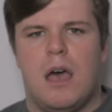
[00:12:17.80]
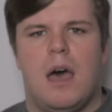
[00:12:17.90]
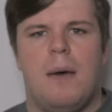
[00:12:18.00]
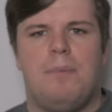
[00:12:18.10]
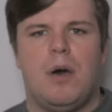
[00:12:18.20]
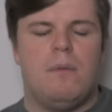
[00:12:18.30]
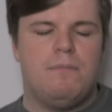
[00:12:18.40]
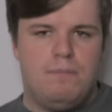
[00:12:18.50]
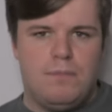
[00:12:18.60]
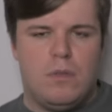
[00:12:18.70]
Uh, but
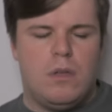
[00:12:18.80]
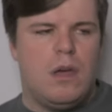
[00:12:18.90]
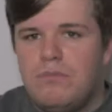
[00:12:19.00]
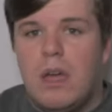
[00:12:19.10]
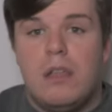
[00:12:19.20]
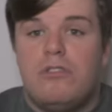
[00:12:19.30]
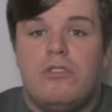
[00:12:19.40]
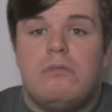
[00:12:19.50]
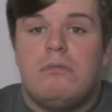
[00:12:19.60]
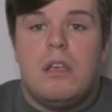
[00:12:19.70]
And it's
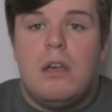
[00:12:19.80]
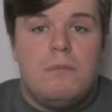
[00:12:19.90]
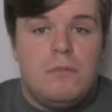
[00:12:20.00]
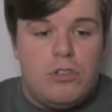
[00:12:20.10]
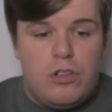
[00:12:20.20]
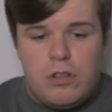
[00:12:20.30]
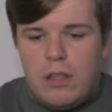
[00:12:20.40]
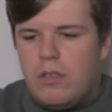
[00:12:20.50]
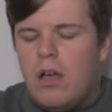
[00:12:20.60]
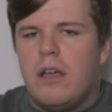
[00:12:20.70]
just uh, it's a good
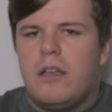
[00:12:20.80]
guitar.